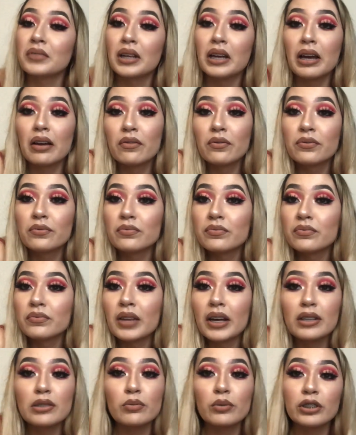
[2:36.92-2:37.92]
if
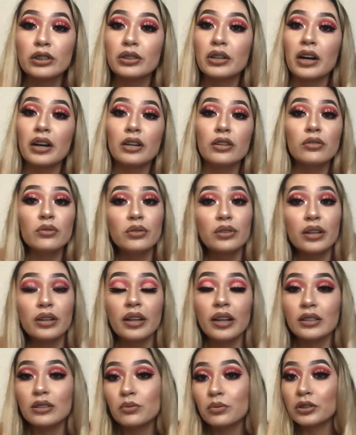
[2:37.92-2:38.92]
that's what you gotta do, yeah,
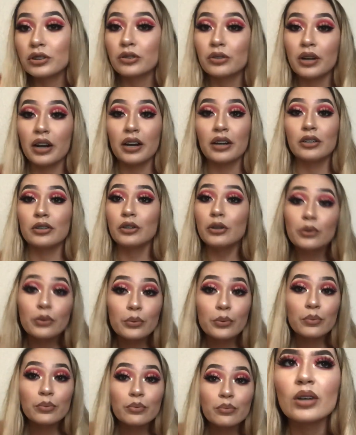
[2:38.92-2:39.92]
that's what you gotta do.
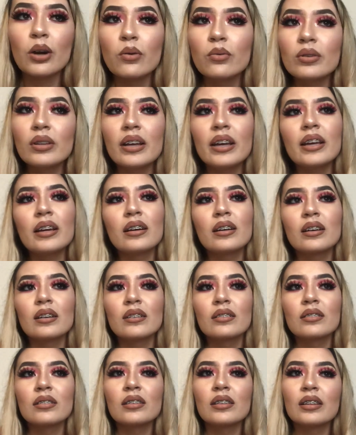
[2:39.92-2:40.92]
Don't like
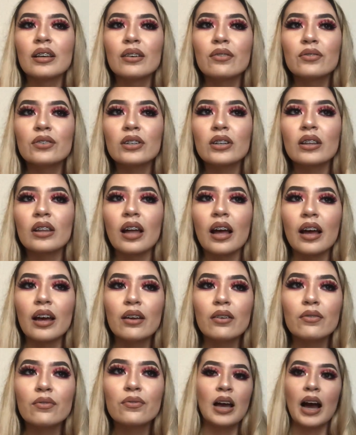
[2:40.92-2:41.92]
live your
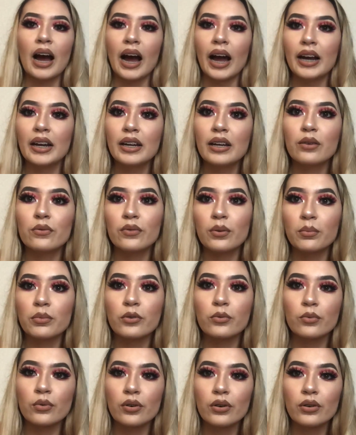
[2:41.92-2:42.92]
life hiding from the
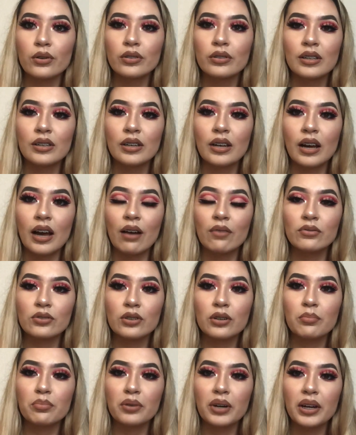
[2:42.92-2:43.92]
world after
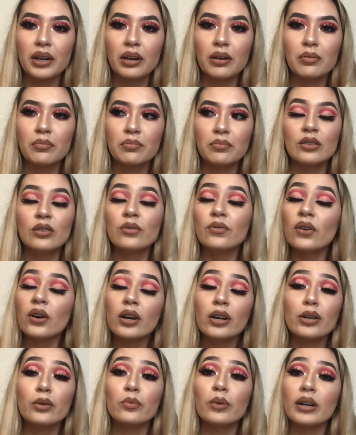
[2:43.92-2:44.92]
a breakup. You've
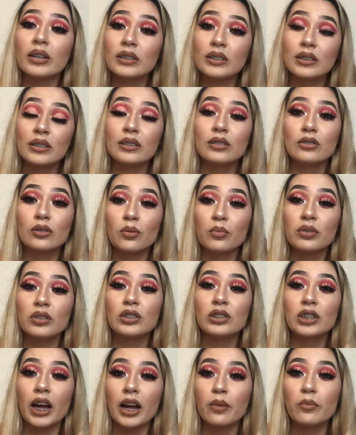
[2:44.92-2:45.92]
already wasted so
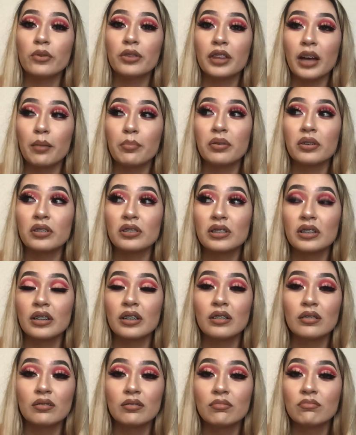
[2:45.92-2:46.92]
much time with that
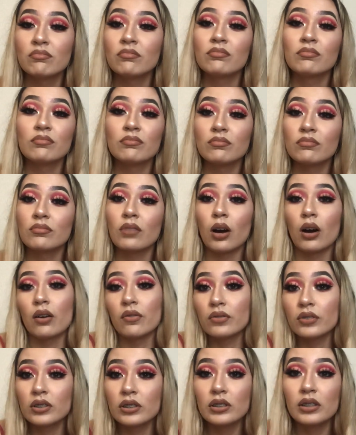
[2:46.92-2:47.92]
person,
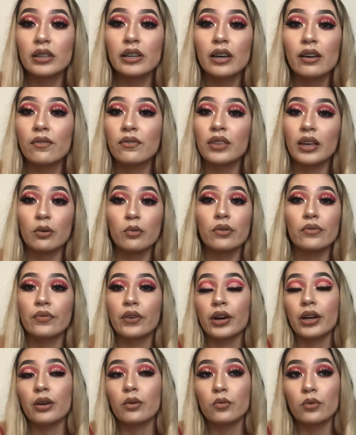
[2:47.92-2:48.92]
obviously, if they weren't
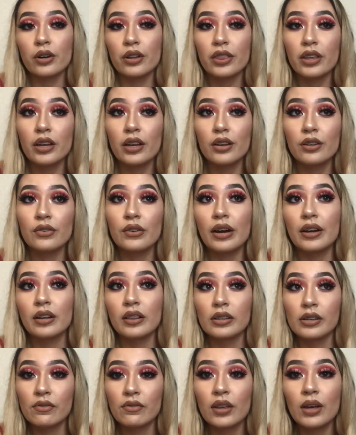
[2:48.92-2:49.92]
fucking worth it and you had to
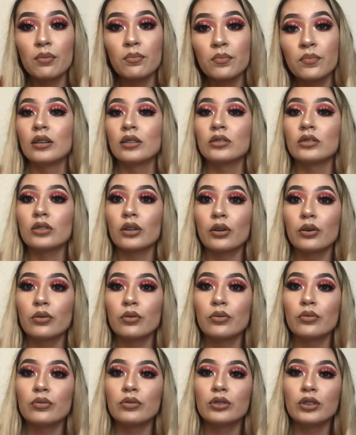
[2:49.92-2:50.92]
leave them.
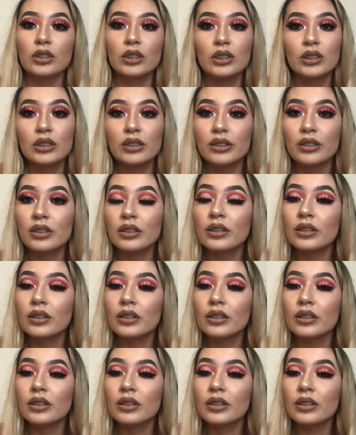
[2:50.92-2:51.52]
So just